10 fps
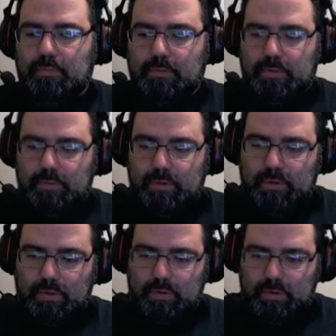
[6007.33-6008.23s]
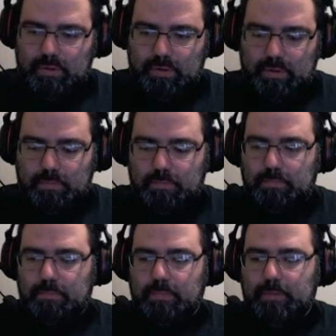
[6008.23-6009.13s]
dagger.
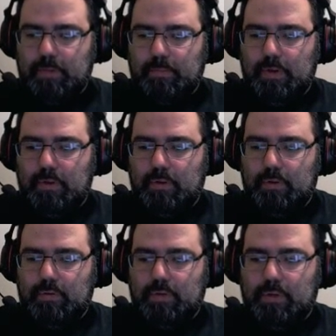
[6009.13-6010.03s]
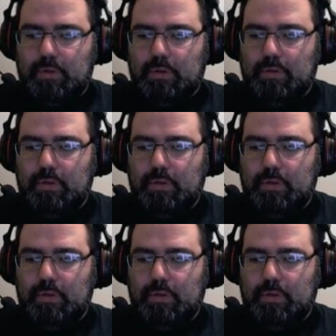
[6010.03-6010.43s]
Plate mail along shield.